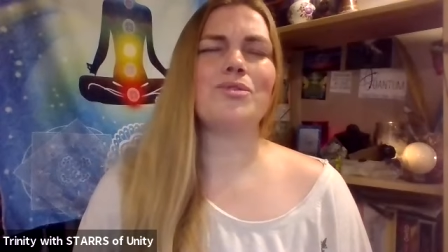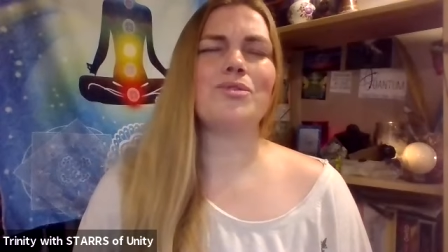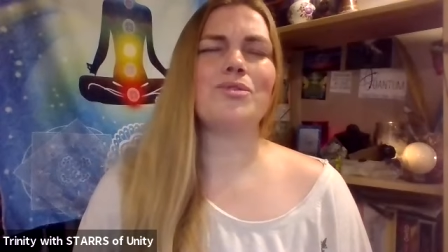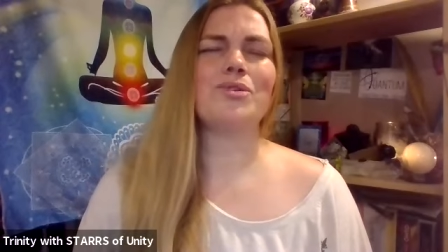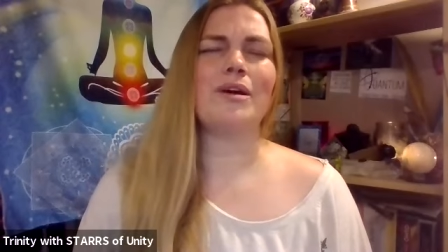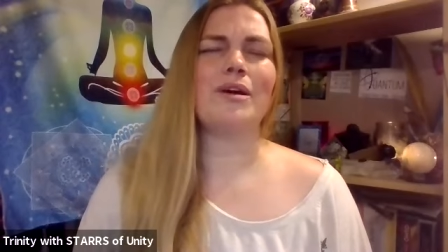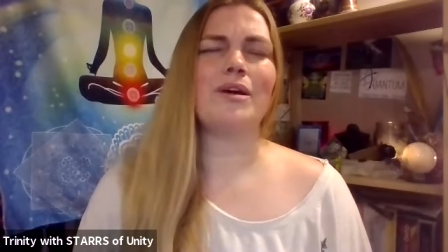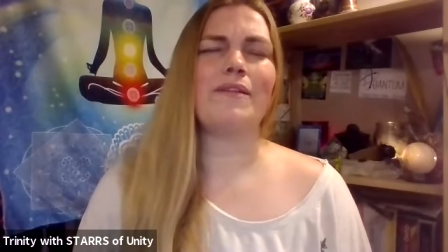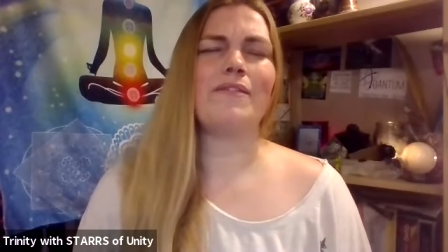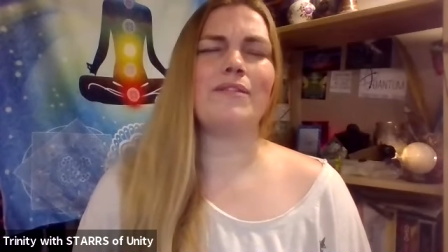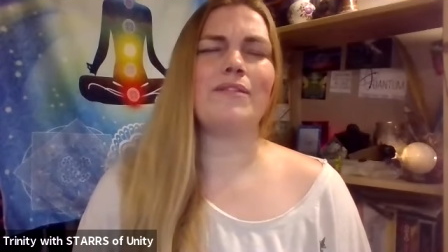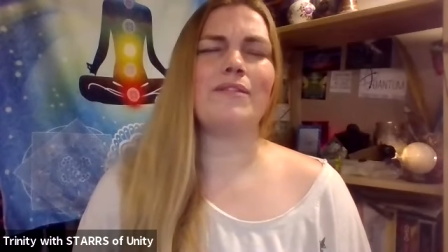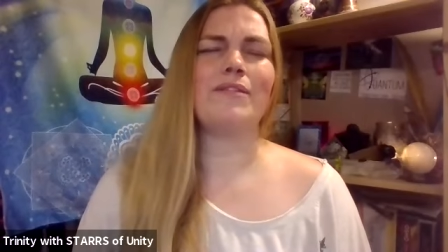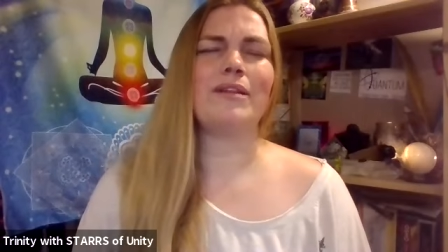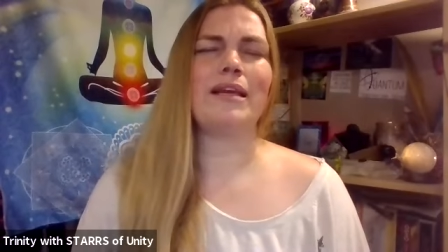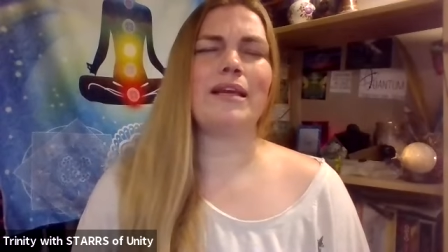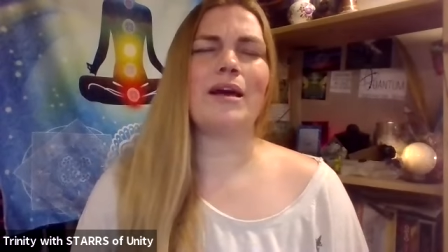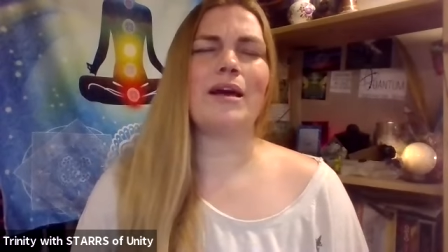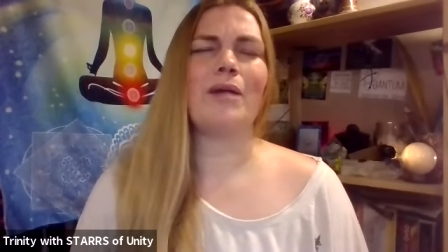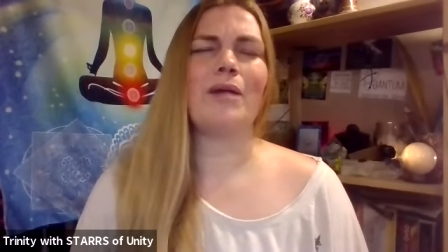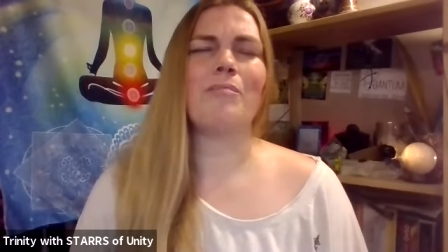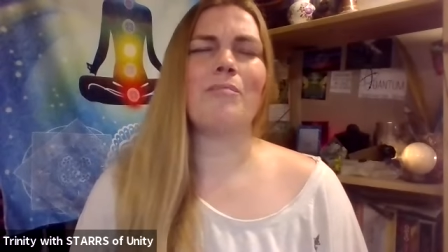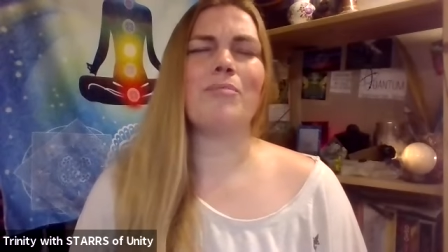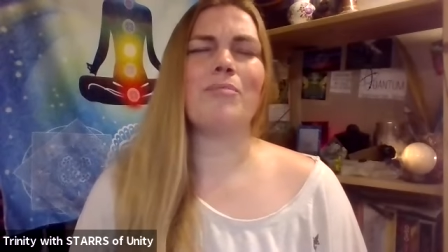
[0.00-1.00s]

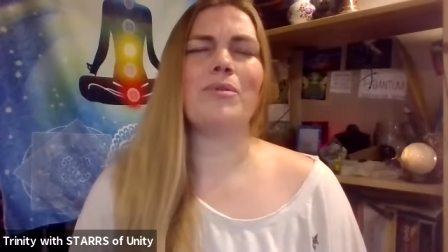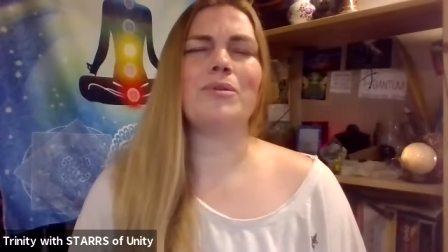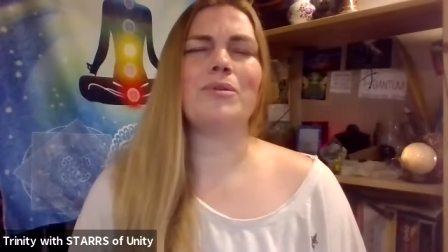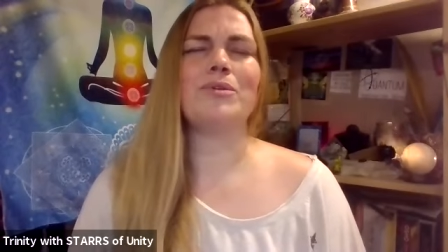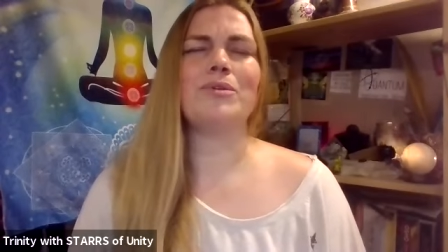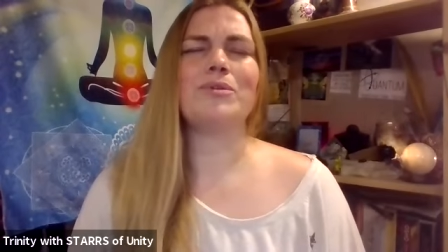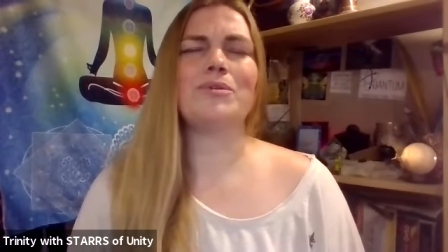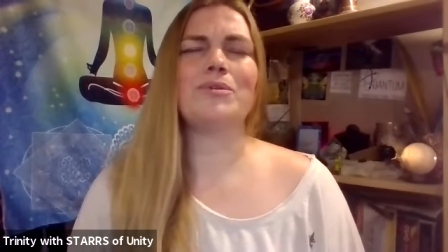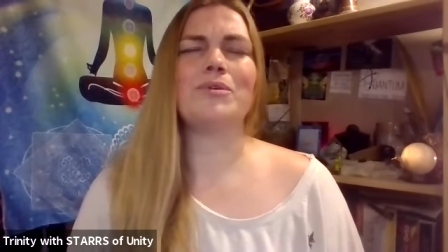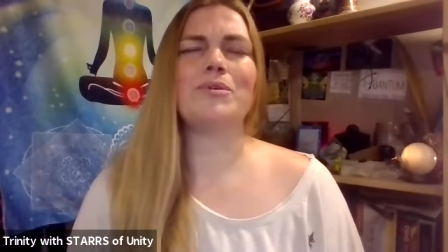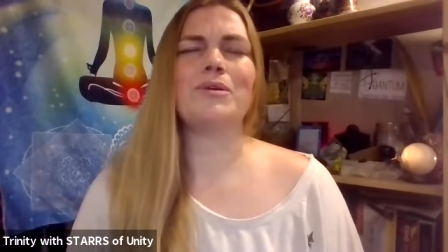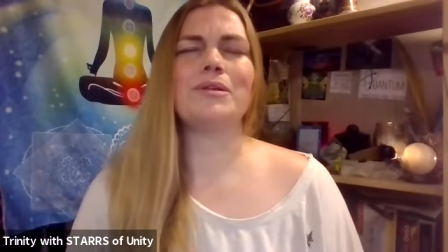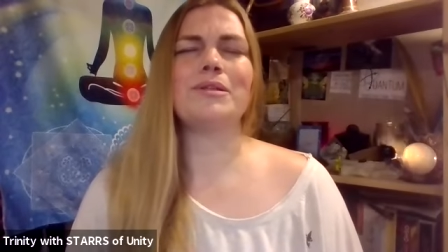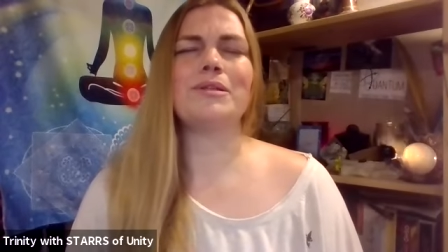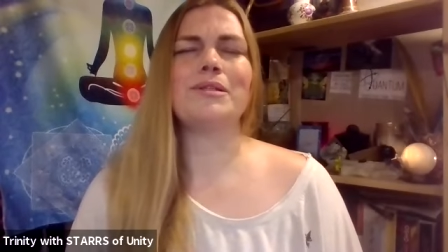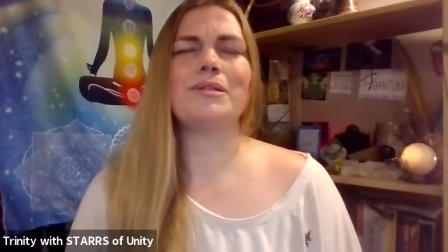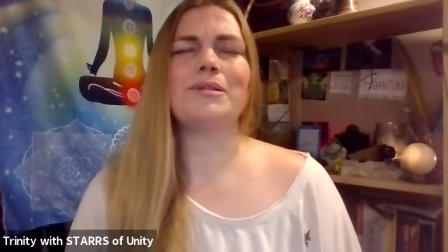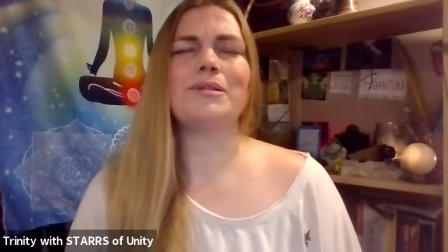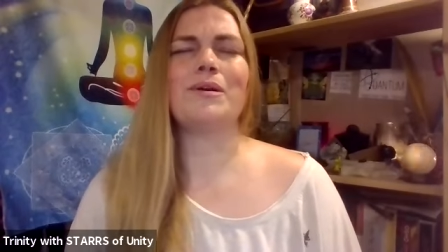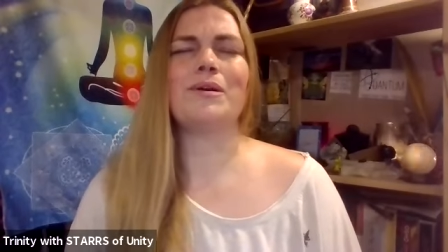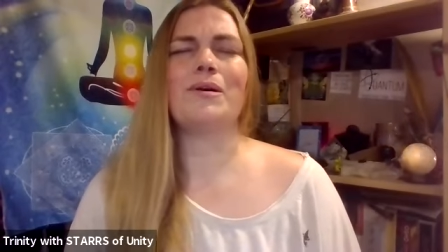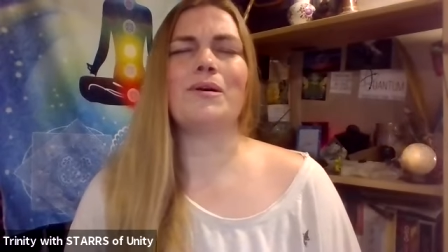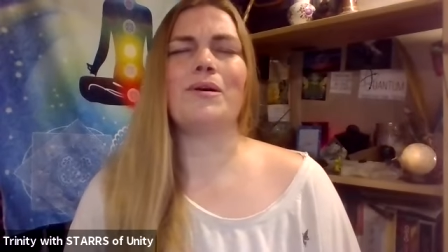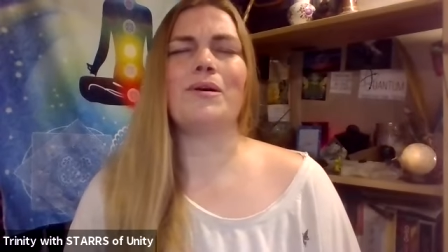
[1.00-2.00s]
traveling up the
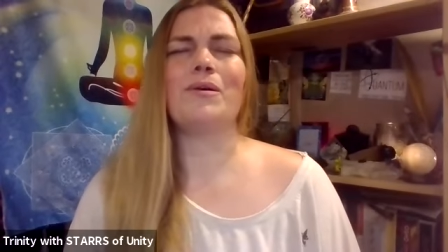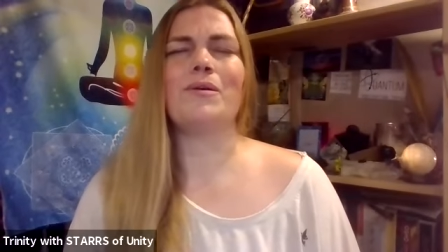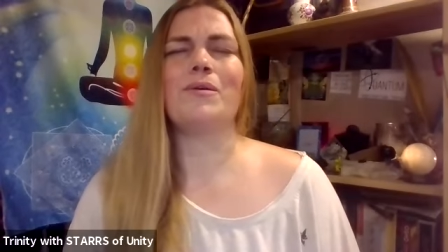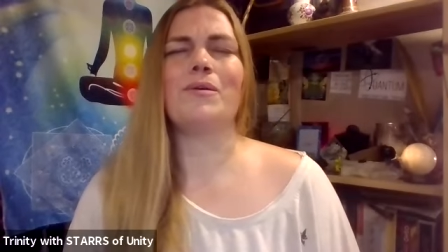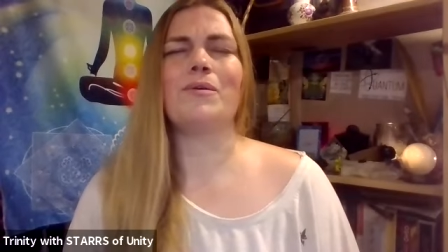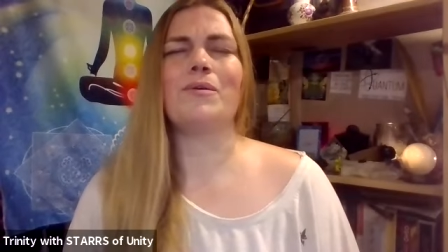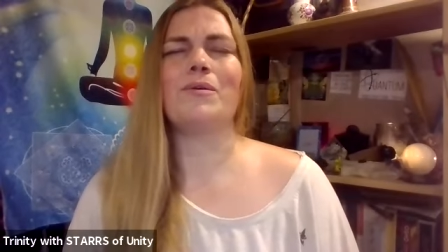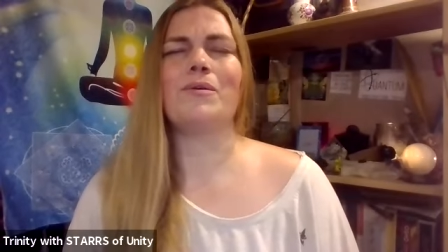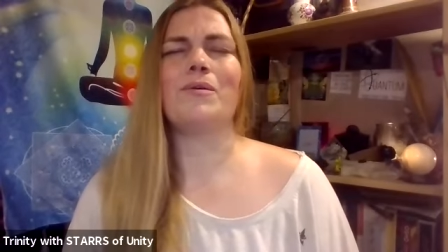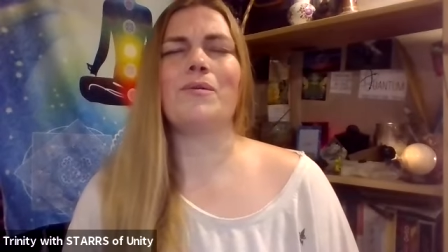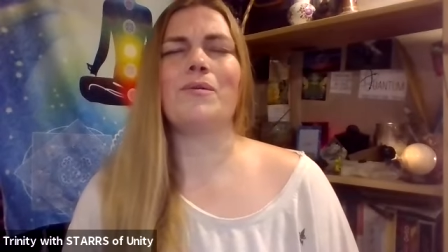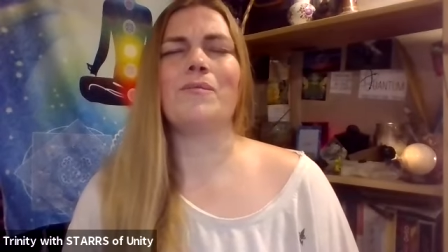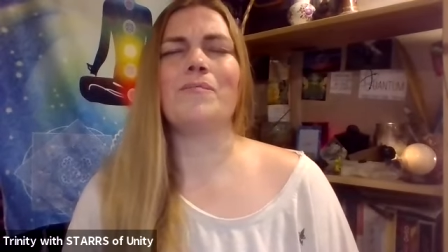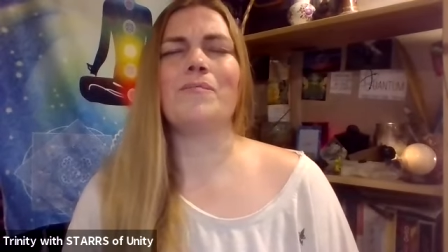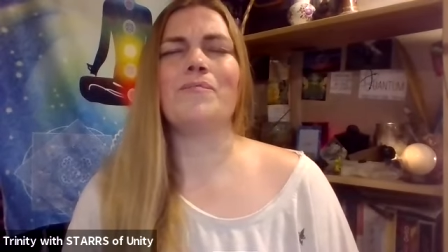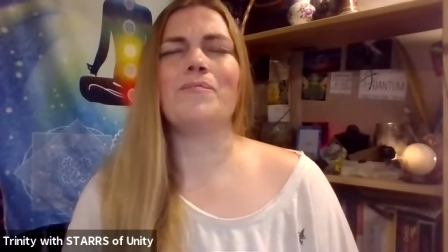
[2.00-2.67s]
torso,